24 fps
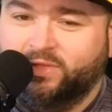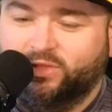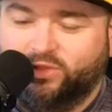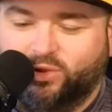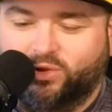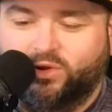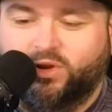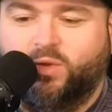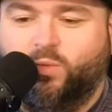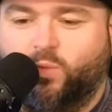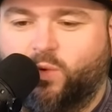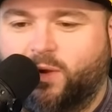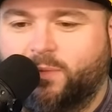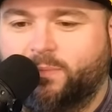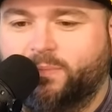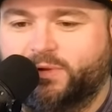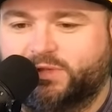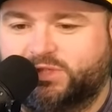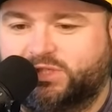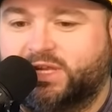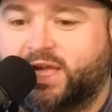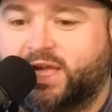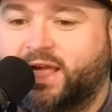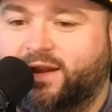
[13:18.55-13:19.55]

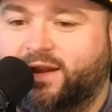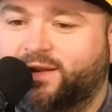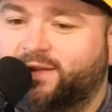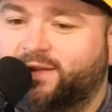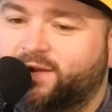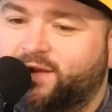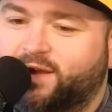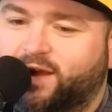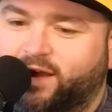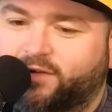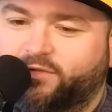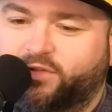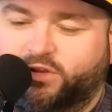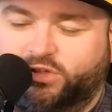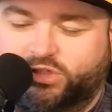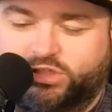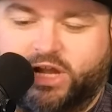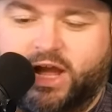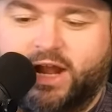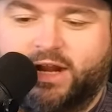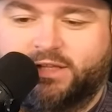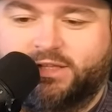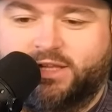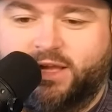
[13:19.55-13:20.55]
31% of their
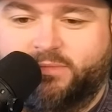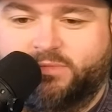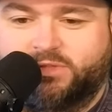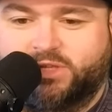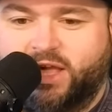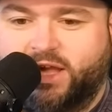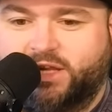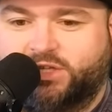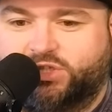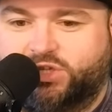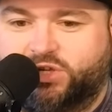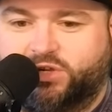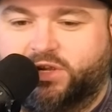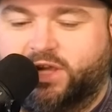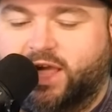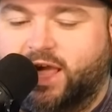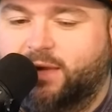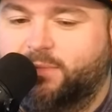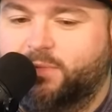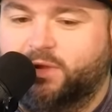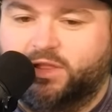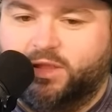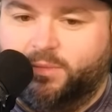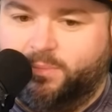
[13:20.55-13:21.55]
shot attempts last year
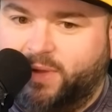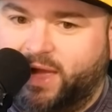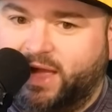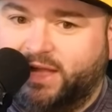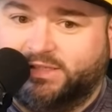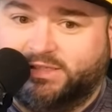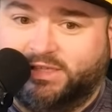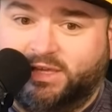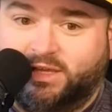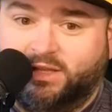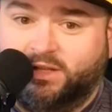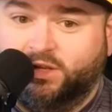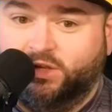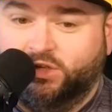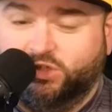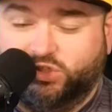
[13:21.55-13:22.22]
came at the basket.